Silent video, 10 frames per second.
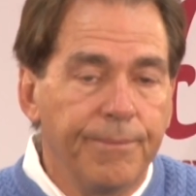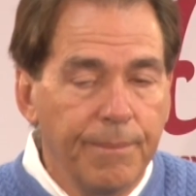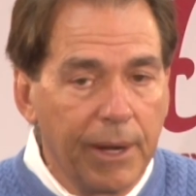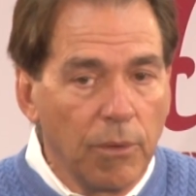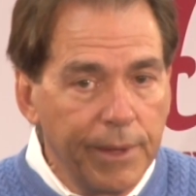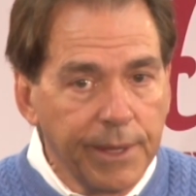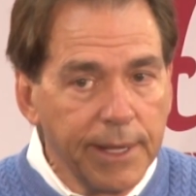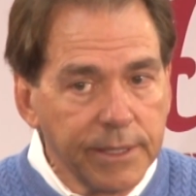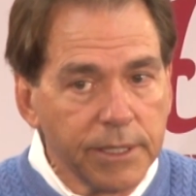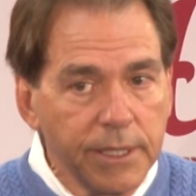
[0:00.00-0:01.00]
mental
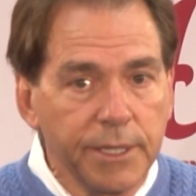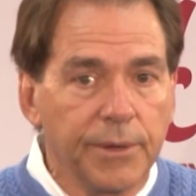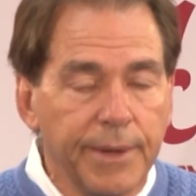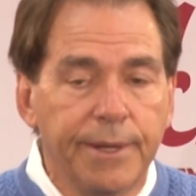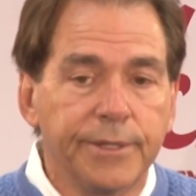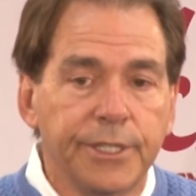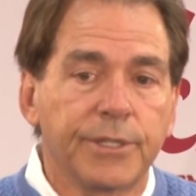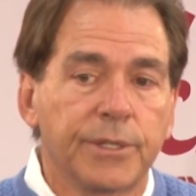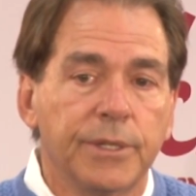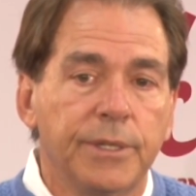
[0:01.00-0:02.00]
intensity, your energy
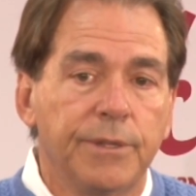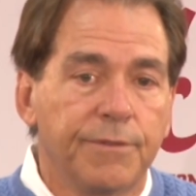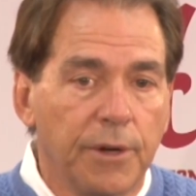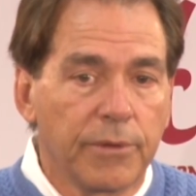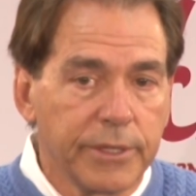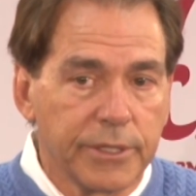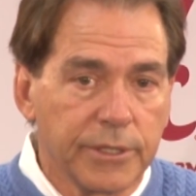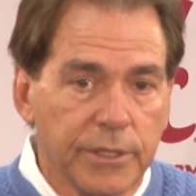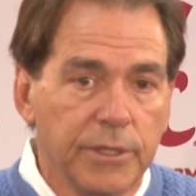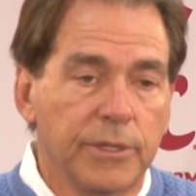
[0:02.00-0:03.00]
is good, your focus
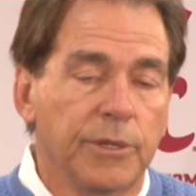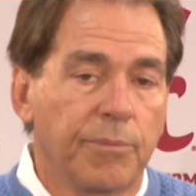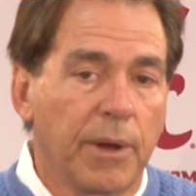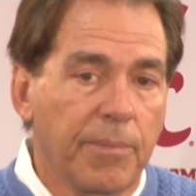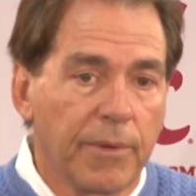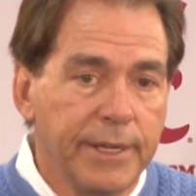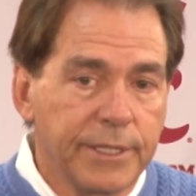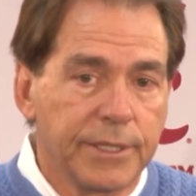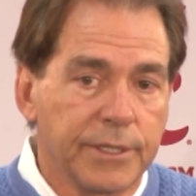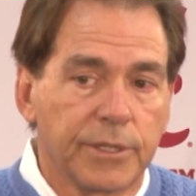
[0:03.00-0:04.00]
is good, your
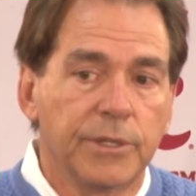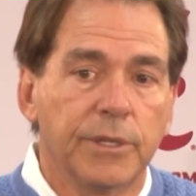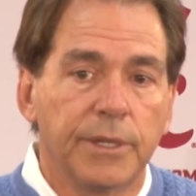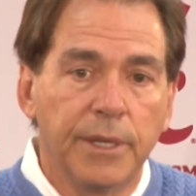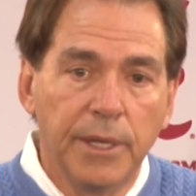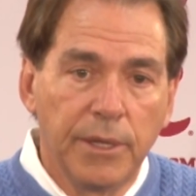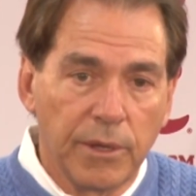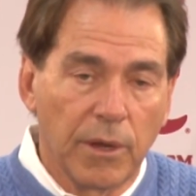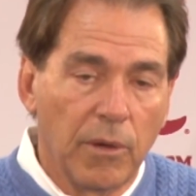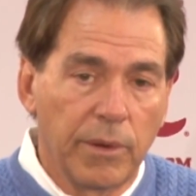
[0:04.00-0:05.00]
preparation is good,
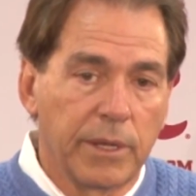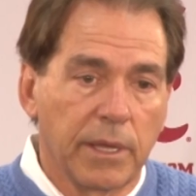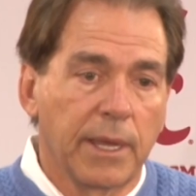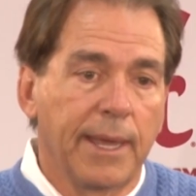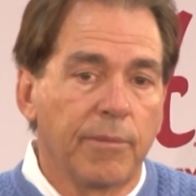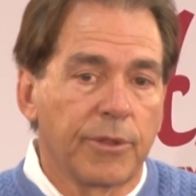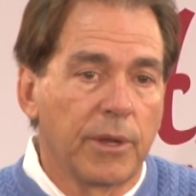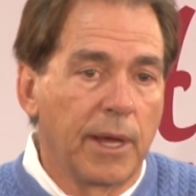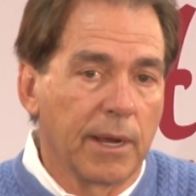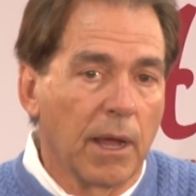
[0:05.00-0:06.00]
you go into the game with a
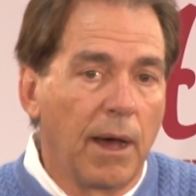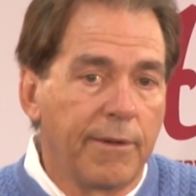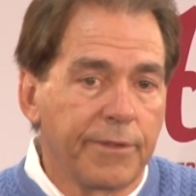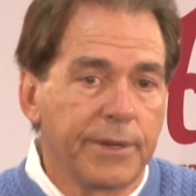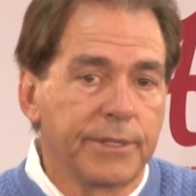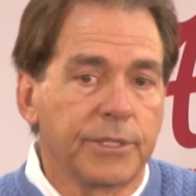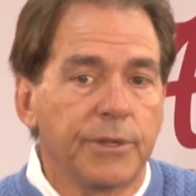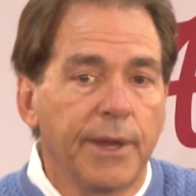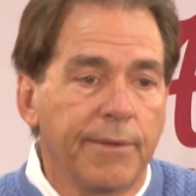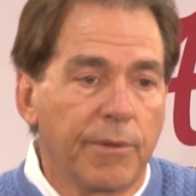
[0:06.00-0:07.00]
lot of confidence,
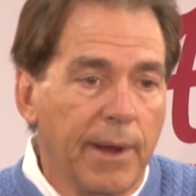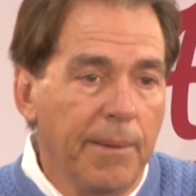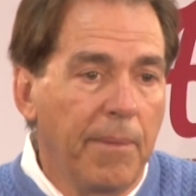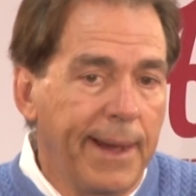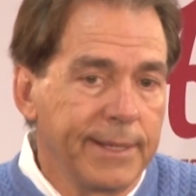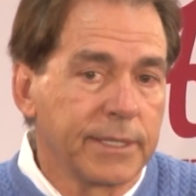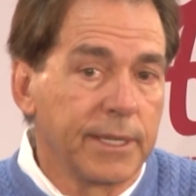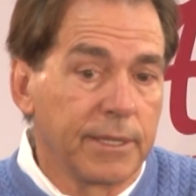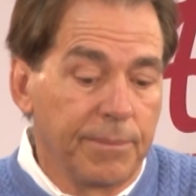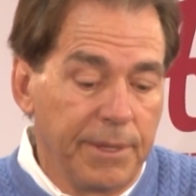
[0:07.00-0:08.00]
and you have the right
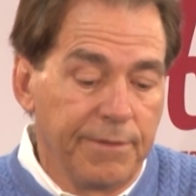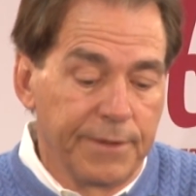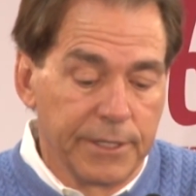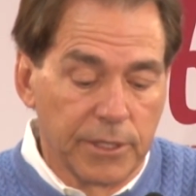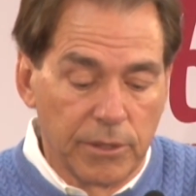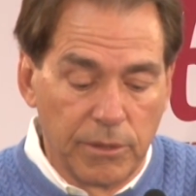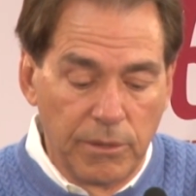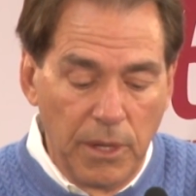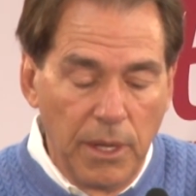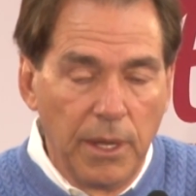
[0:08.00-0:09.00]
mindset to be
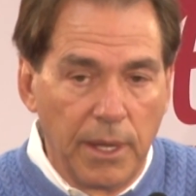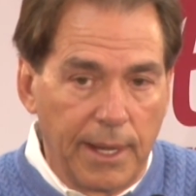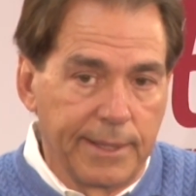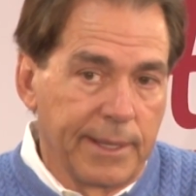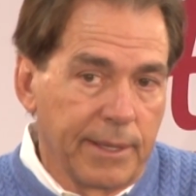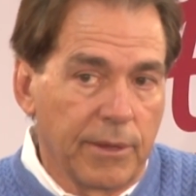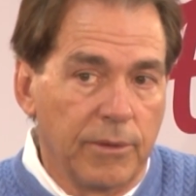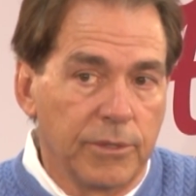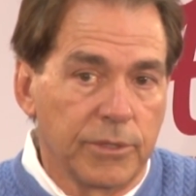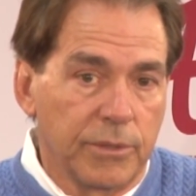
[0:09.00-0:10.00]
physical. I think
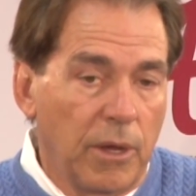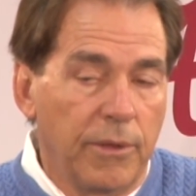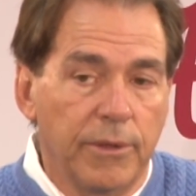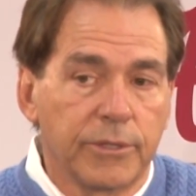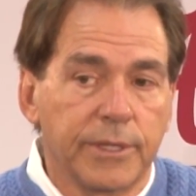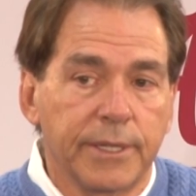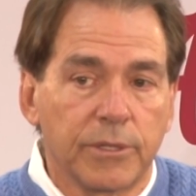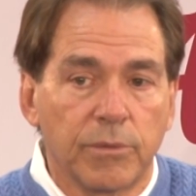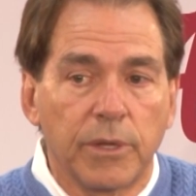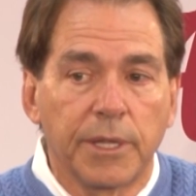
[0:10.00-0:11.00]
all those things
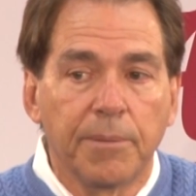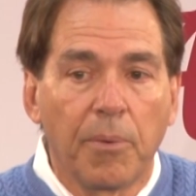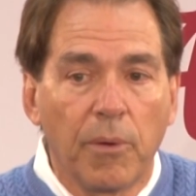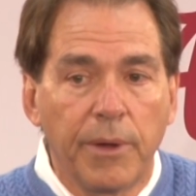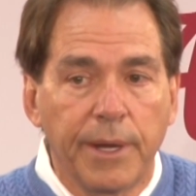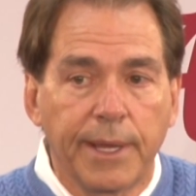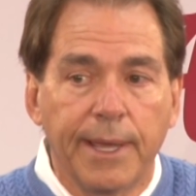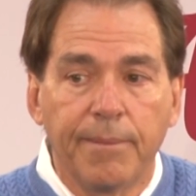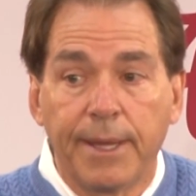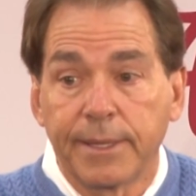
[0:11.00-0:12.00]
are really important in a
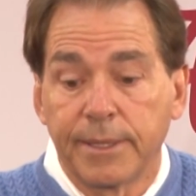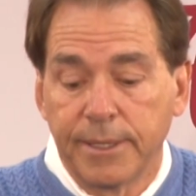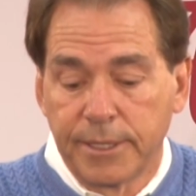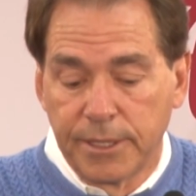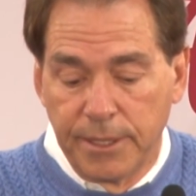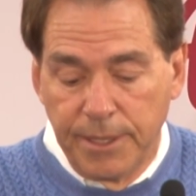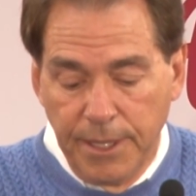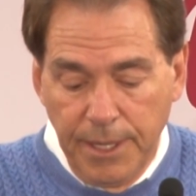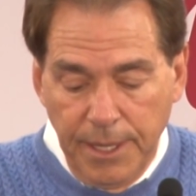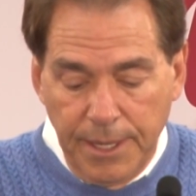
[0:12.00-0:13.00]
game like this. And
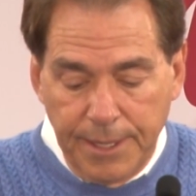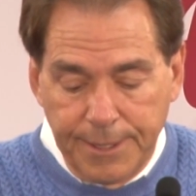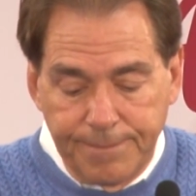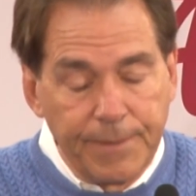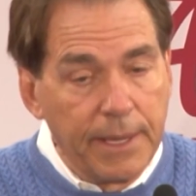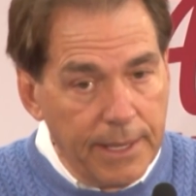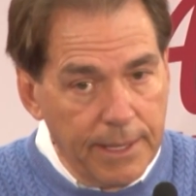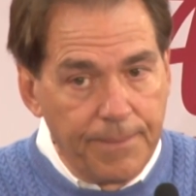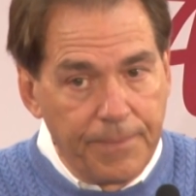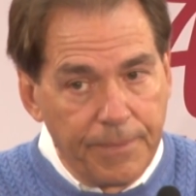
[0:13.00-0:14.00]

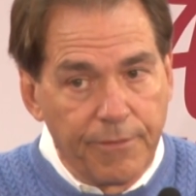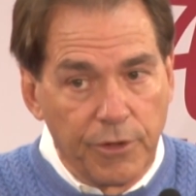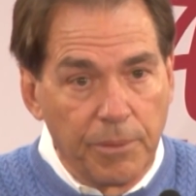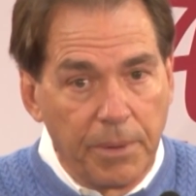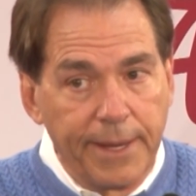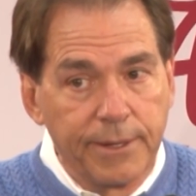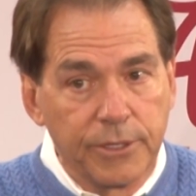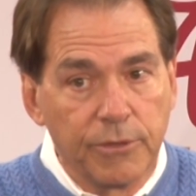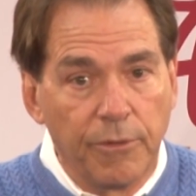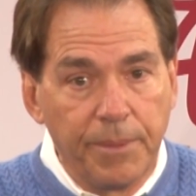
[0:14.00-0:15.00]
for the
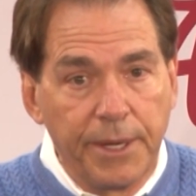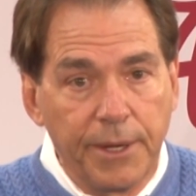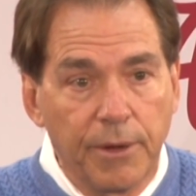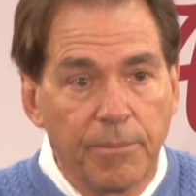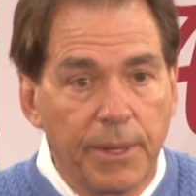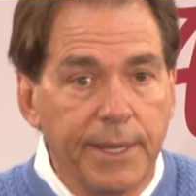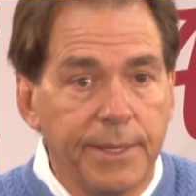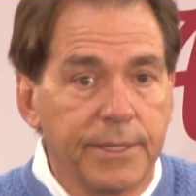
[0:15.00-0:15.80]
players who have been here and played